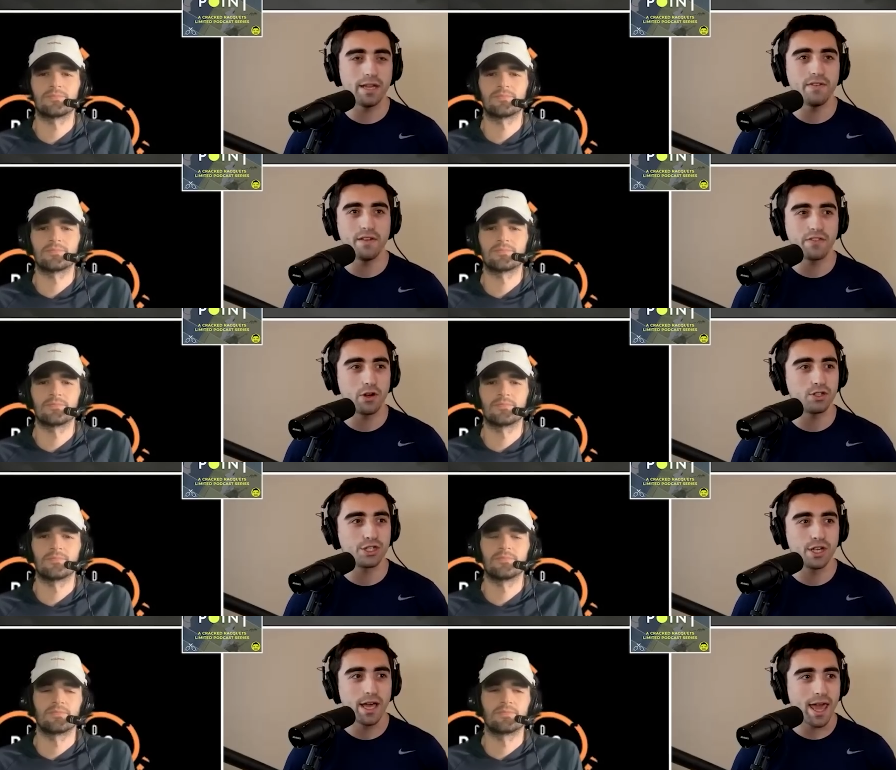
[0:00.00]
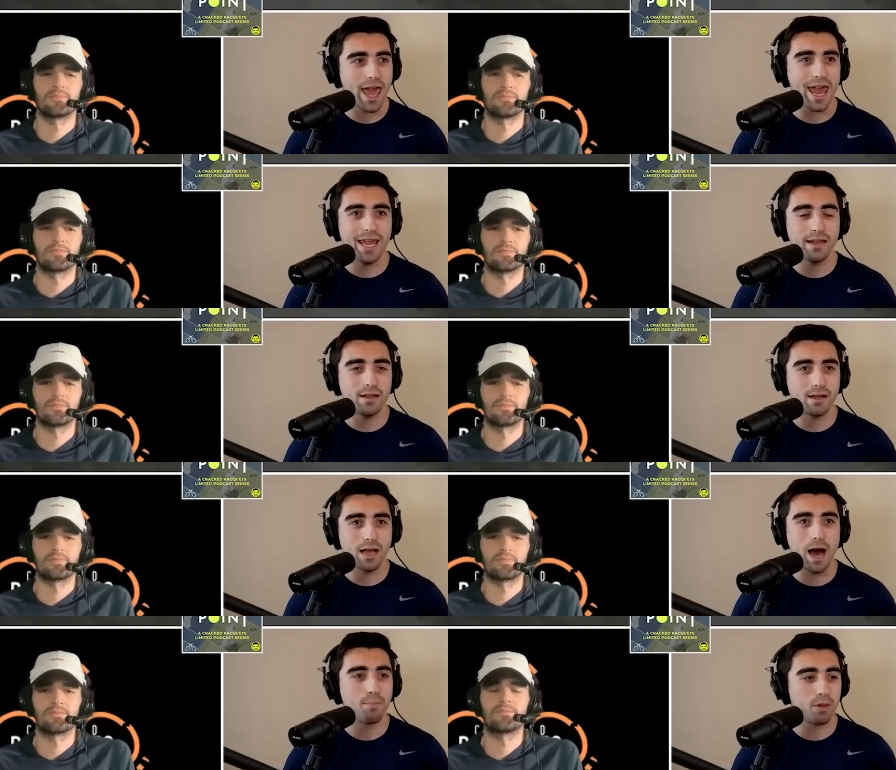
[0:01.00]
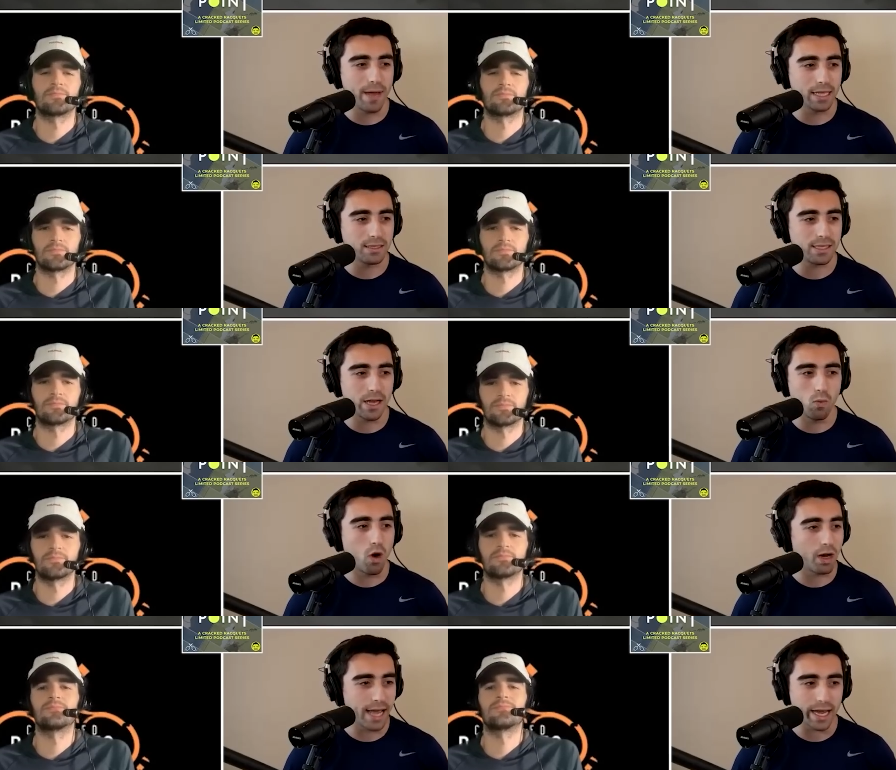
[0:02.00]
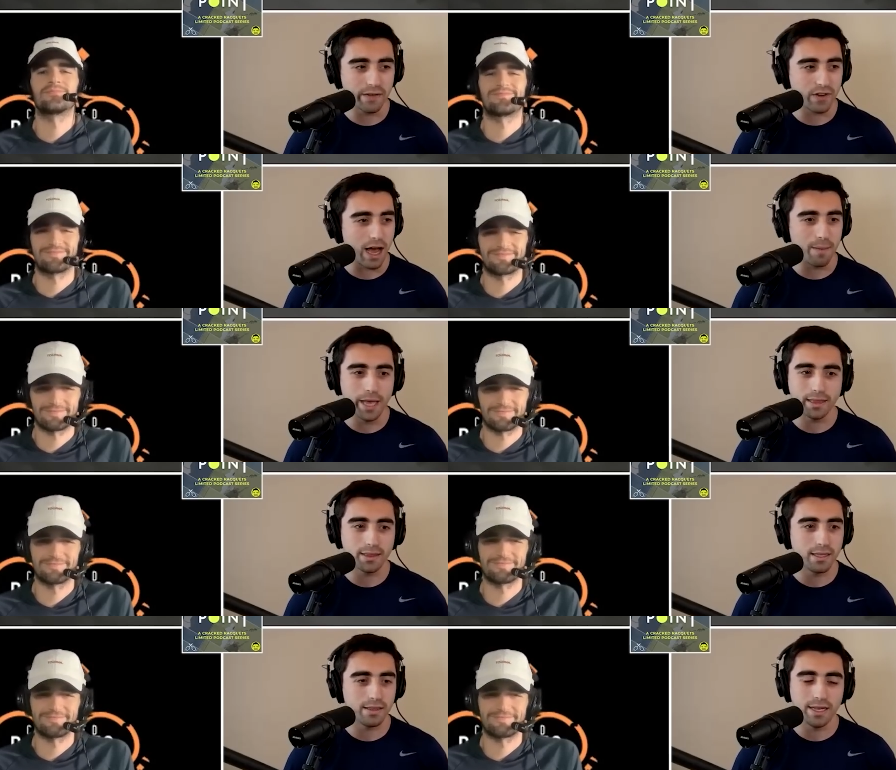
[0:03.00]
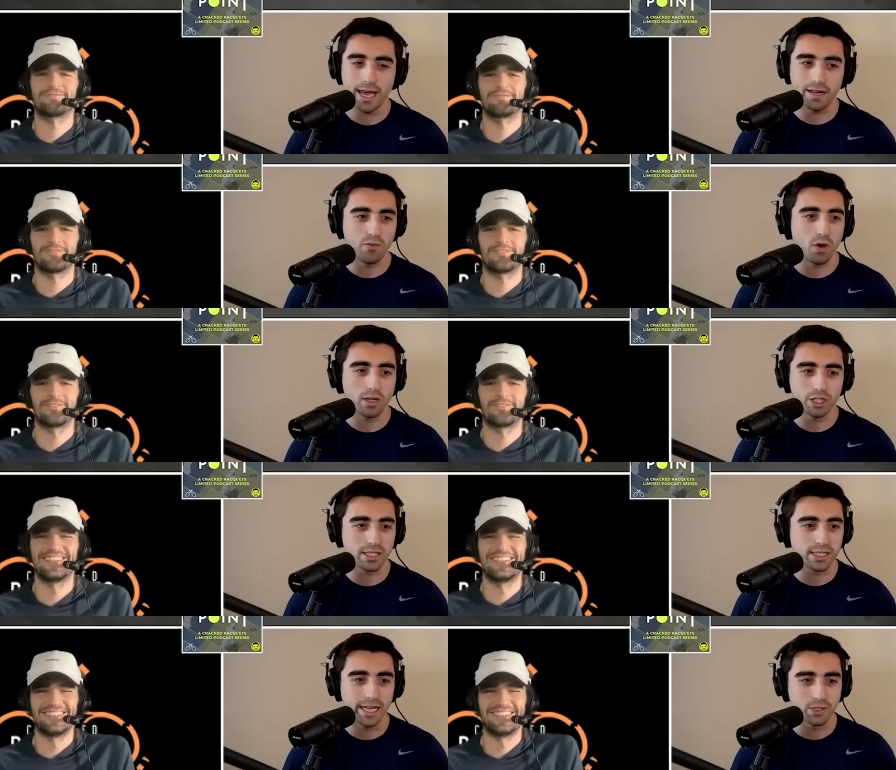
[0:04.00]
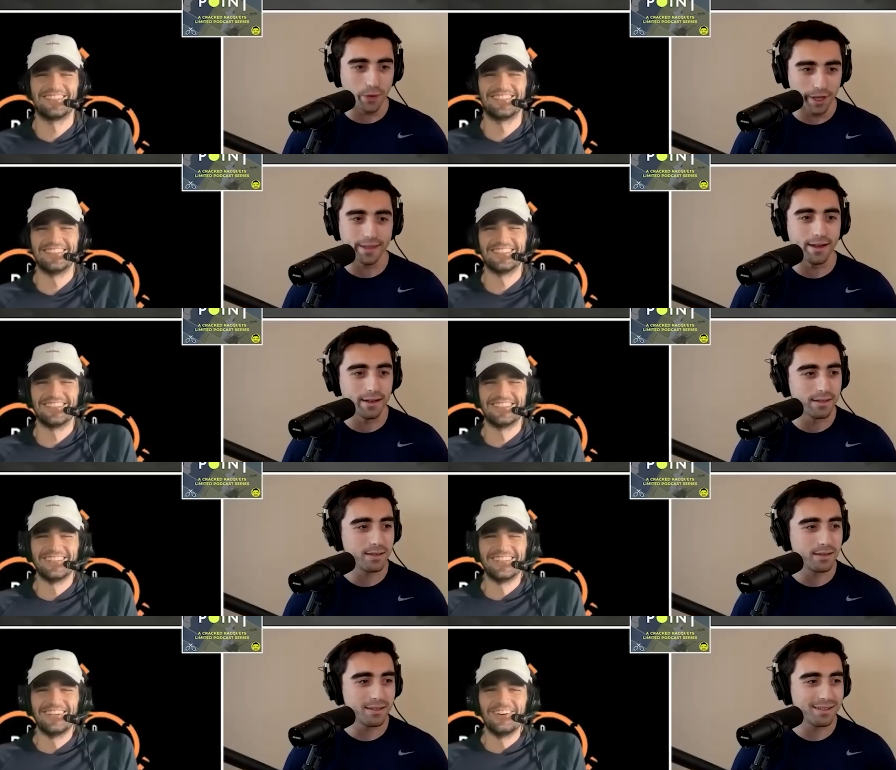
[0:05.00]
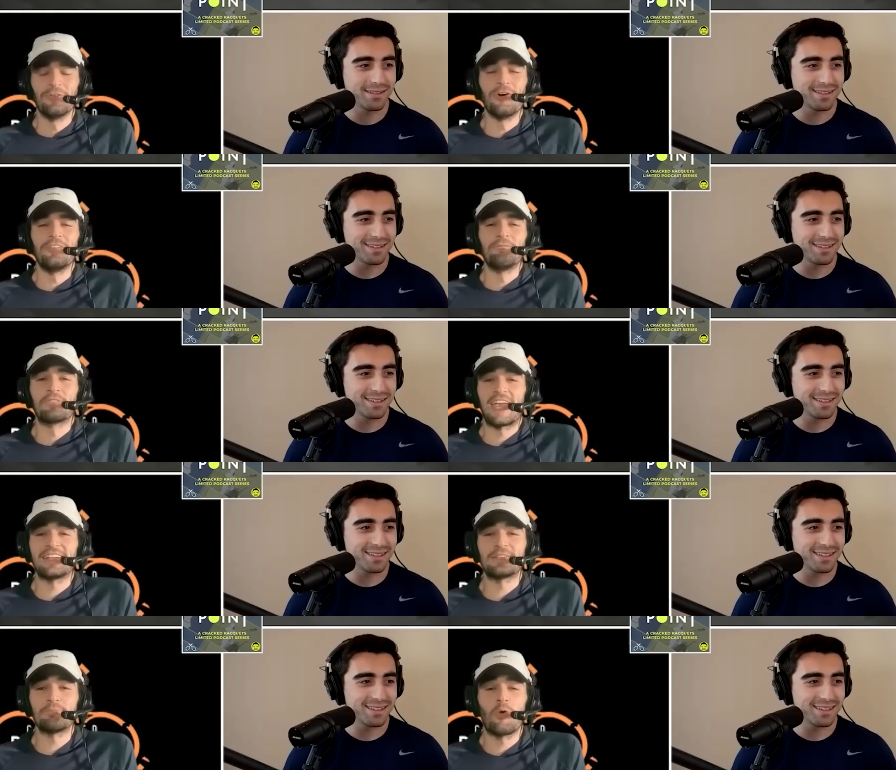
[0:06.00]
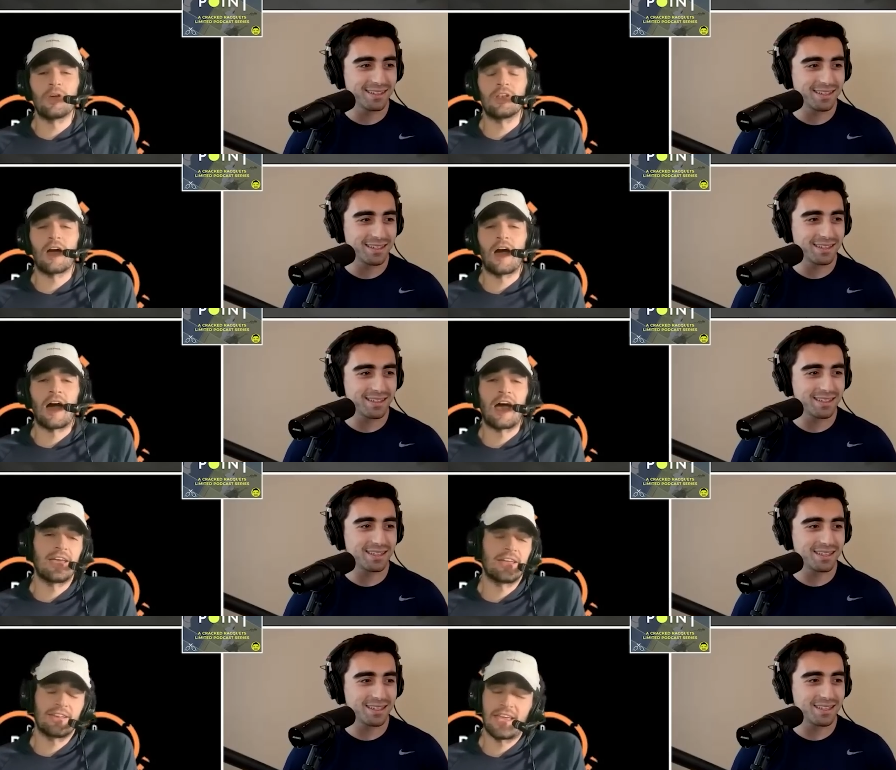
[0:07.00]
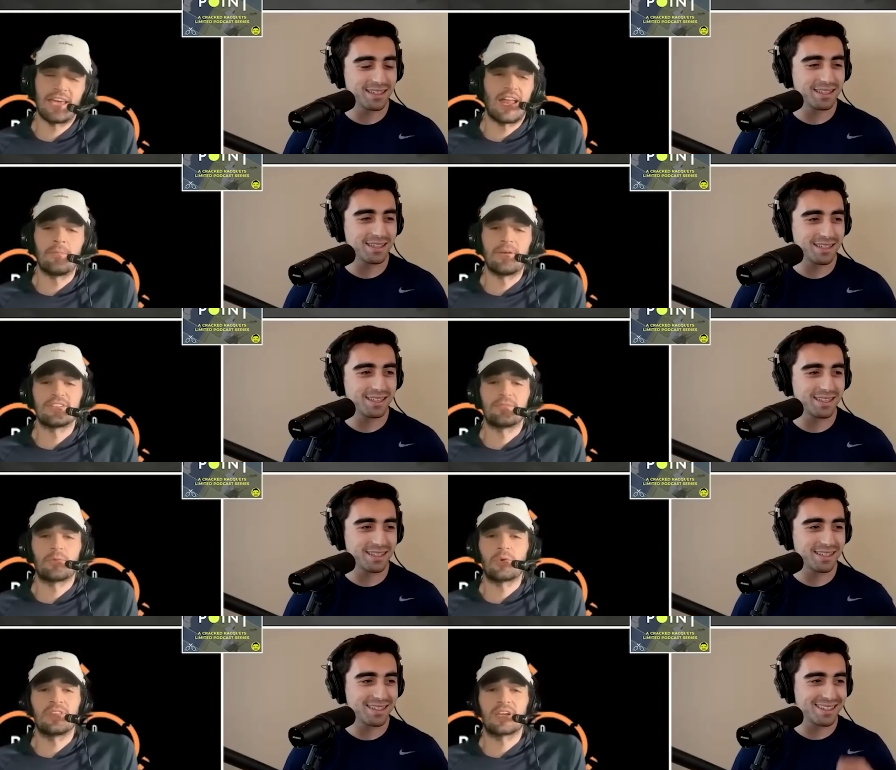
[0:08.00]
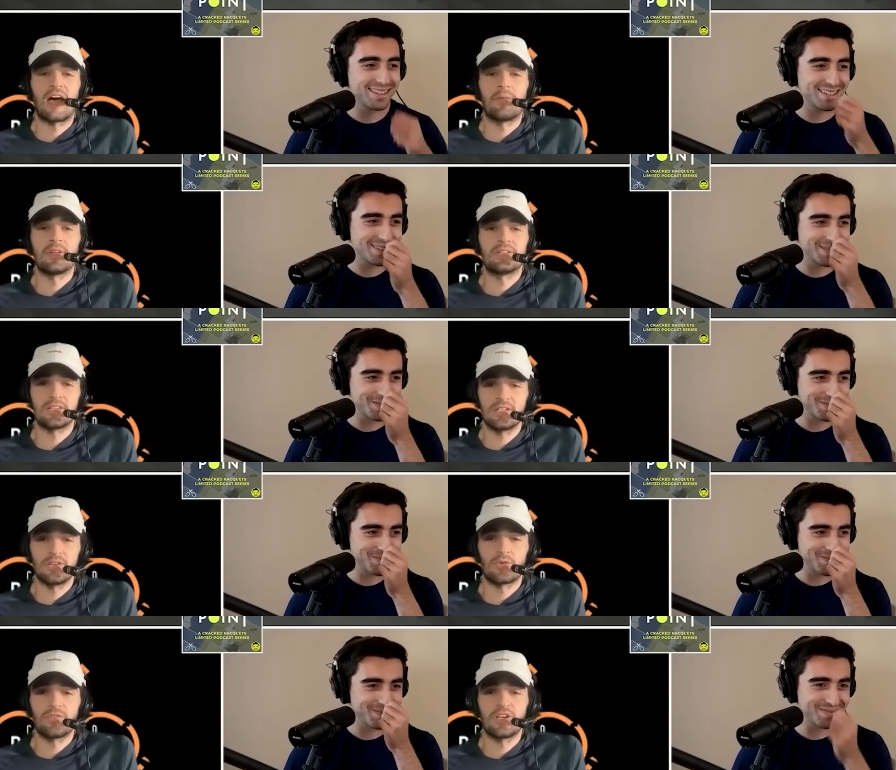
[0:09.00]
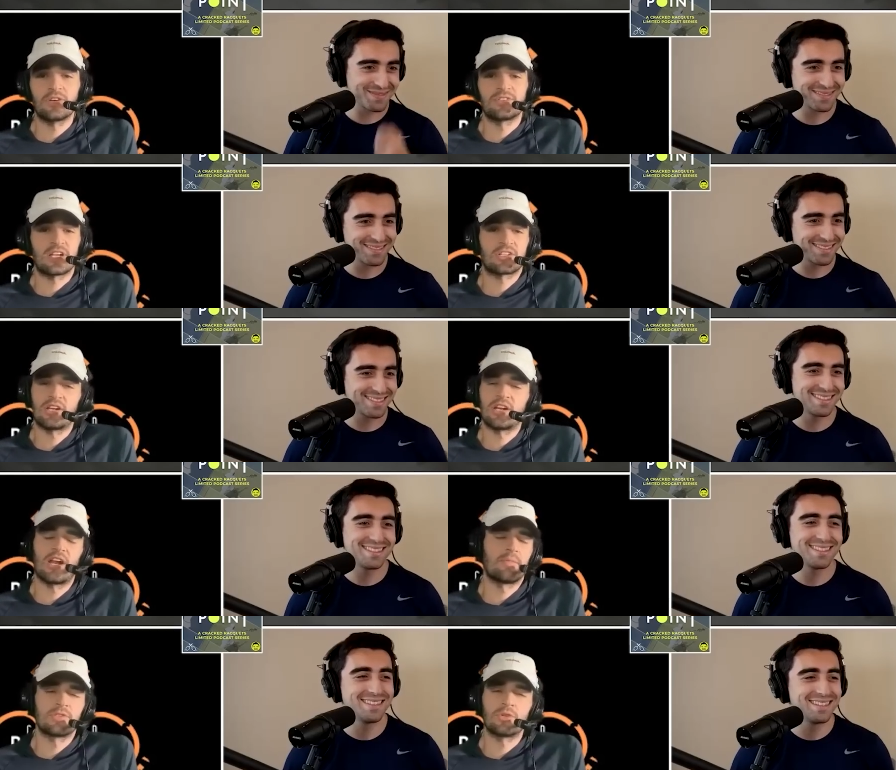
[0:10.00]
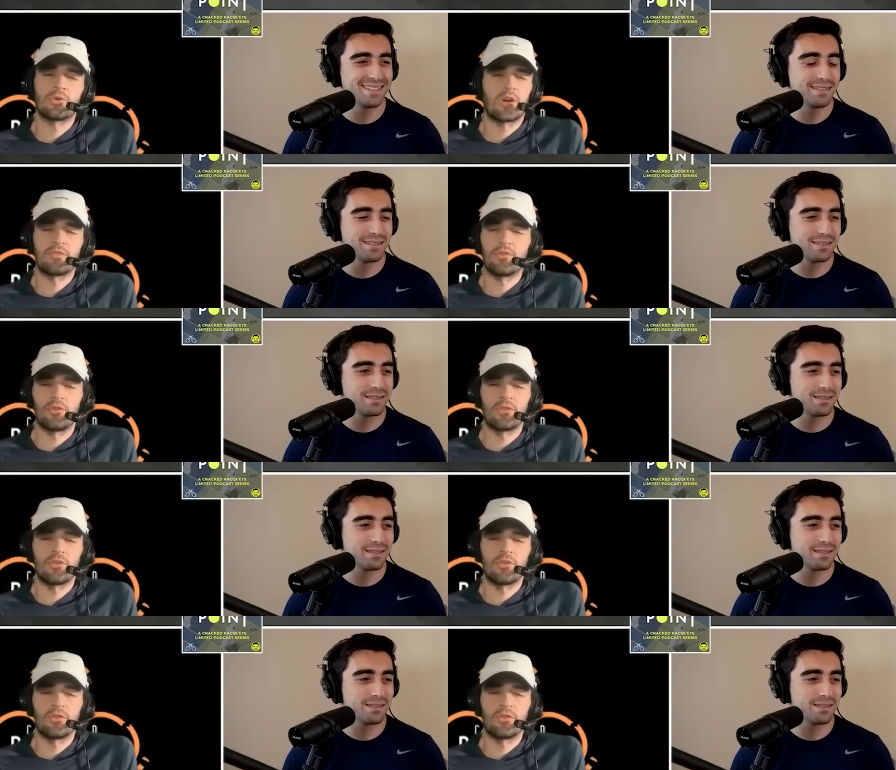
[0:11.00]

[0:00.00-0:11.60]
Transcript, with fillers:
Speaker 1: even if there's eight compliments and one negative comment, the, the negative one just stays with you.
Speaker 2: Well, case in point, I can't help myself but read the comments in your video section, and I'm so grateful.